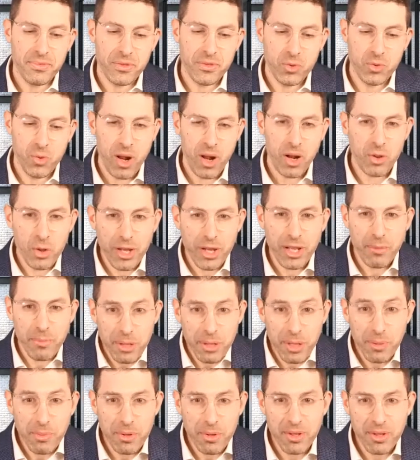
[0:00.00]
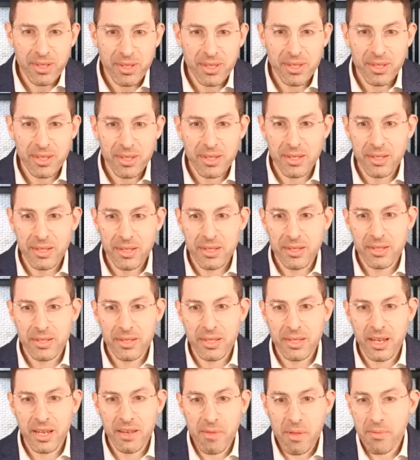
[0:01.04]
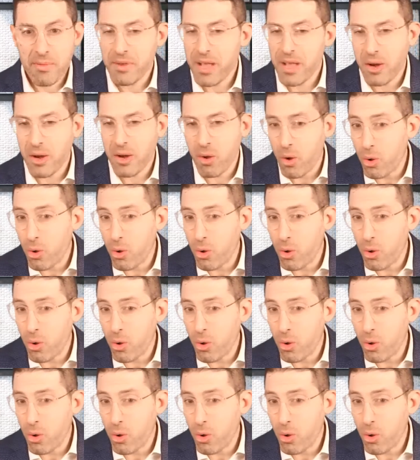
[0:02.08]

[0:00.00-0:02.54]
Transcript: Do I want to look at people that have maybe gotten